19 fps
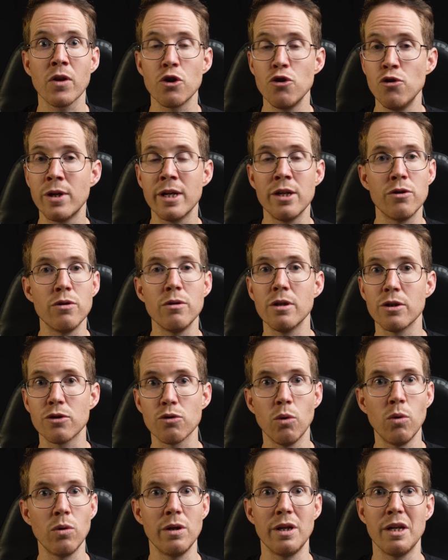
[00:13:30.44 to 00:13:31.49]
you can do this
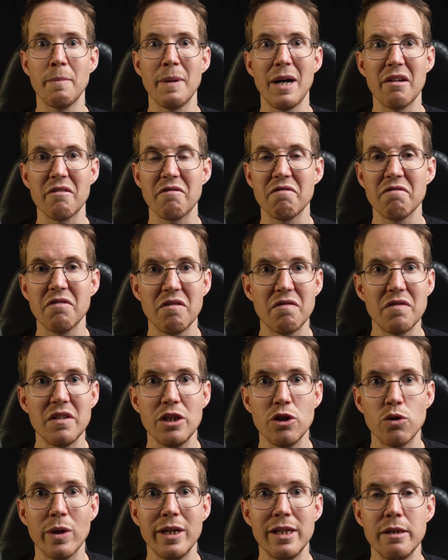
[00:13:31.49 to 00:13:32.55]
all in about
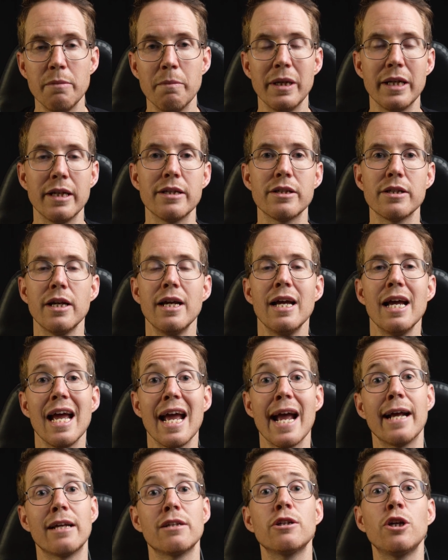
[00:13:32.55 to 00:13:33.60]
15-20 minutes,
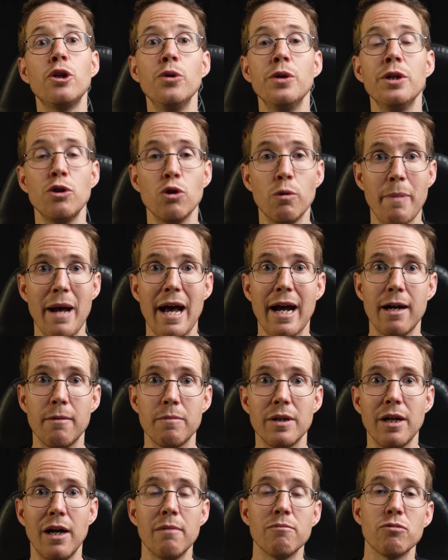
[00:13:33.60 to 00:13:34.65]
excluding your
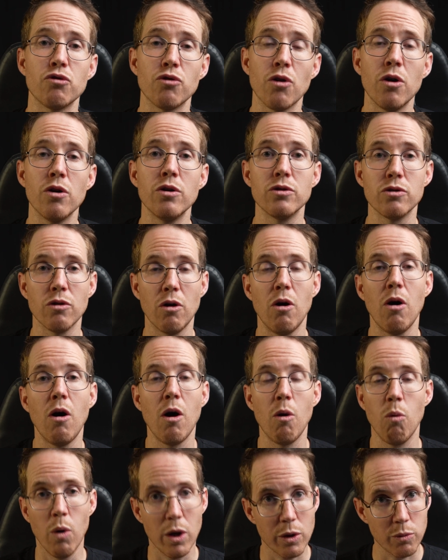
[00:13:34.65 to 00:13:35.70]
backup times. Those
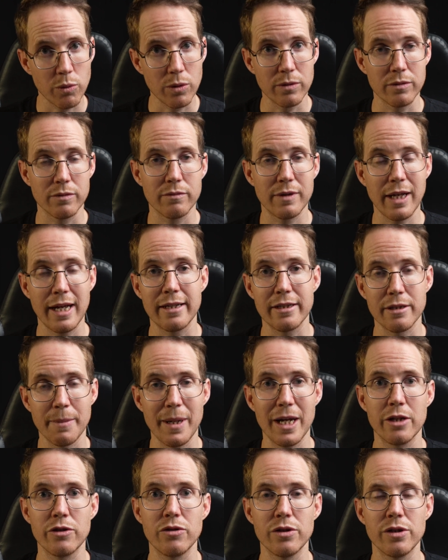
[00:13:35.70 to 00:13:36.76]
are what will take some
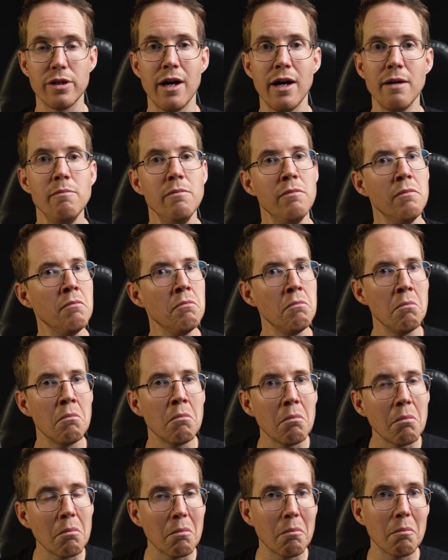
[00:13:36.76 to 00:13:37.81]
extra time.
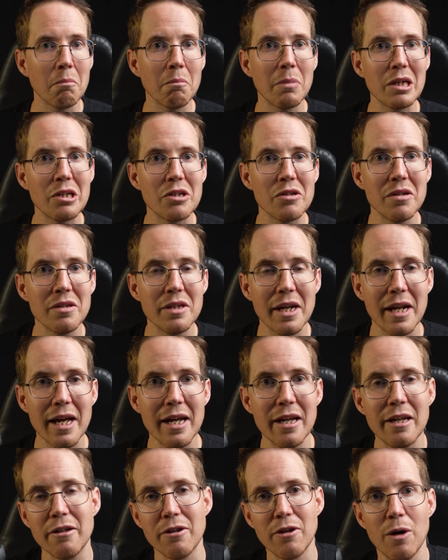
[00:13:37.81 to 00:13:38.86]
But during that,
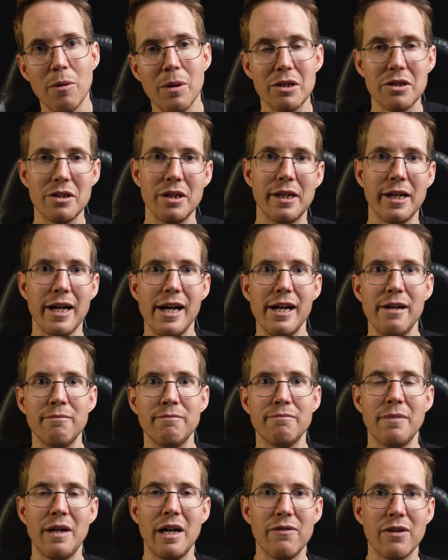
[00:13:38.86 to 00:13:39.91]
hey, go watch the
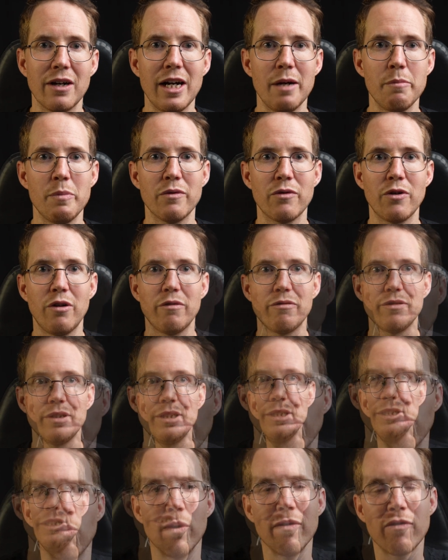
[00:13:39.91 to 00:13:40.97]
game, have a cup of
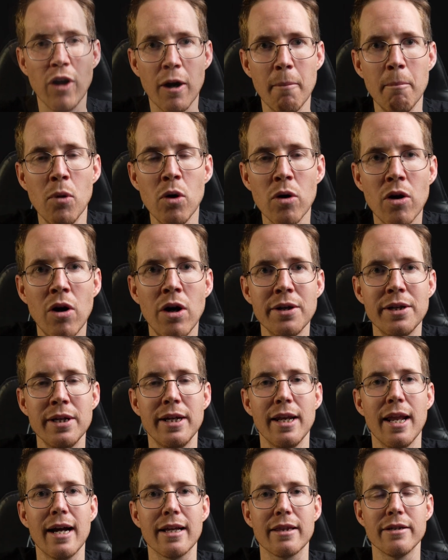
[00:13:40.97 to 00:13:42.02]
coffee. We've got more
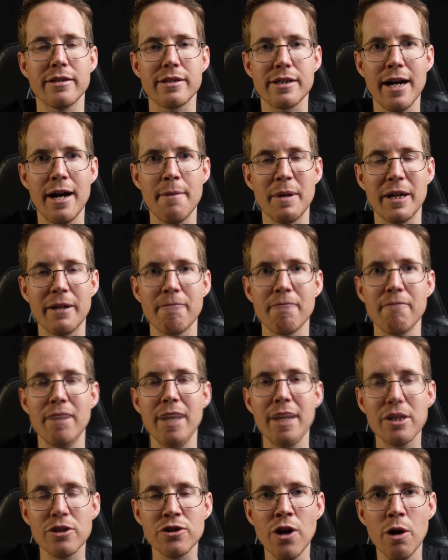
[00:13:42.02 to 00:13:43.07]
content like this coming.
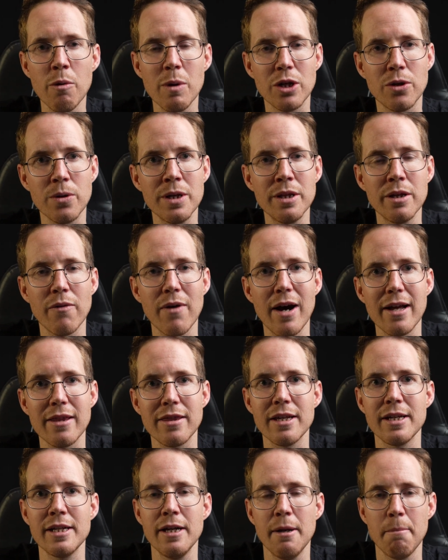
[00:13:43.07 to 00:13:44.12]
Let us know we're doing the right
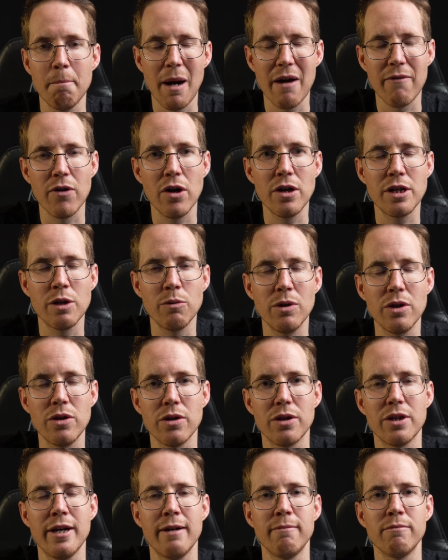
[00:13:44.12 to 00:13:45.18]
thing by voting with
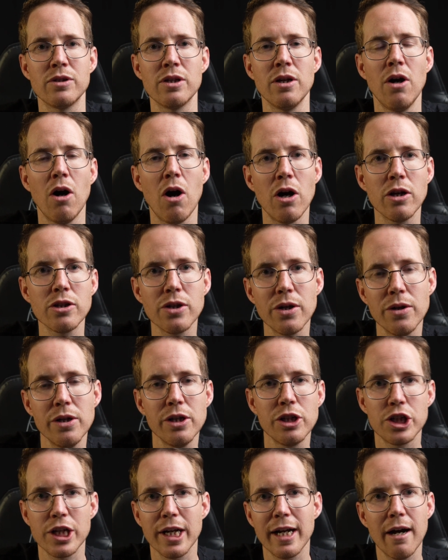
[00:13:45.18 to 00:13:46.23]
your thumbs. Also,
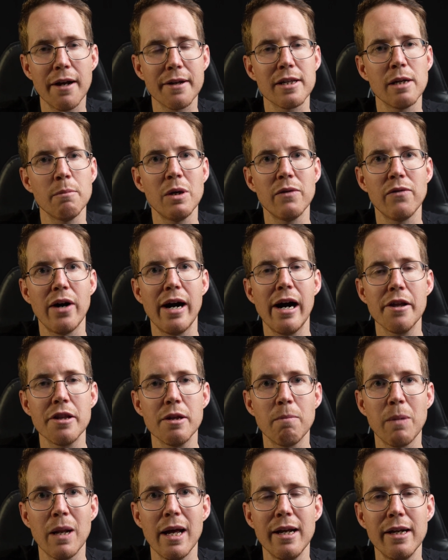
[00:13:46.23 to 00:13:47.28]
check out some of our
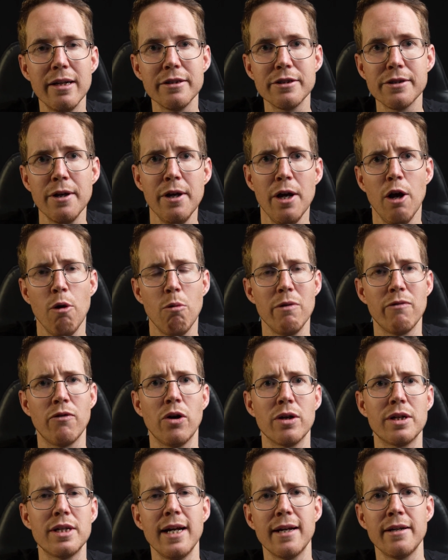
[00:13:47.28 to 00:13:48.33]
other playlists. We've
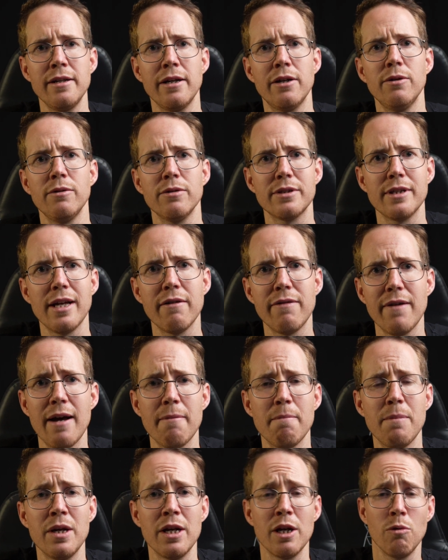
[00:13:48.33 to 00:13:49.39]
got technical stuff
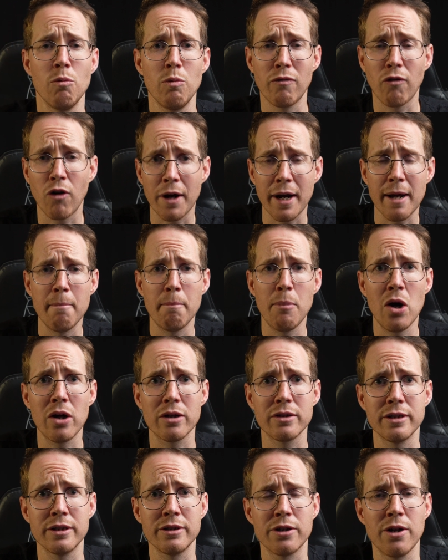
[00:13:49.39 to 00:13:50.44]
happening. We've got
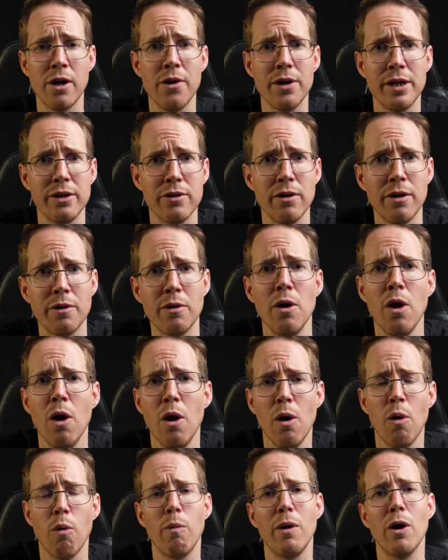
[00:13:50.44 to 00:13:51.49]
unboxings going on.
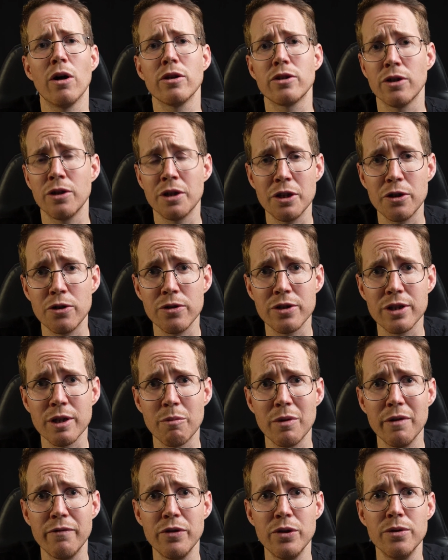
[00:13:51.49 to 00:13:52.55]
We're also going to do
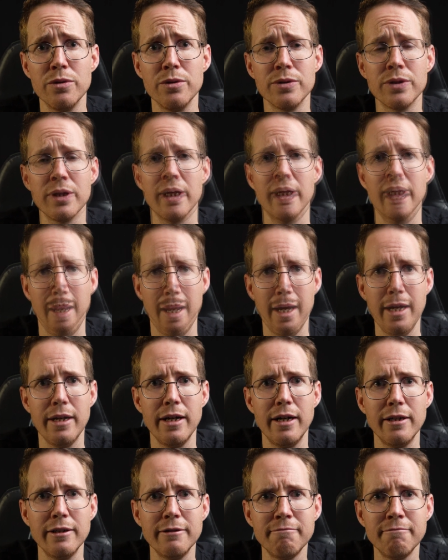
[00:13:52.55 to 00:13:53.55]
some reviews later.